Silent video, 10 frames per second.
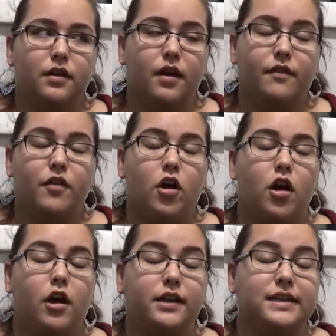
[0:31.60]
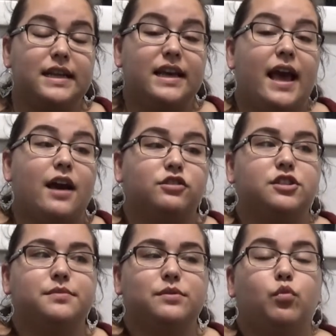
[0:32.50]
um, on how
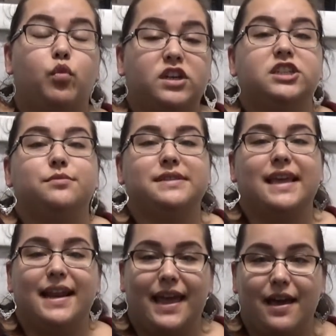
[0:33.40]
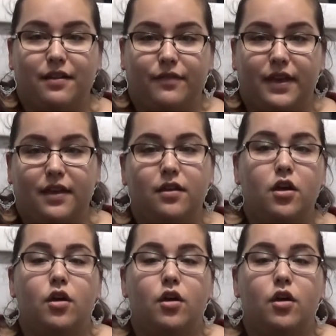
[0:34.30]
she what she was getting out of it.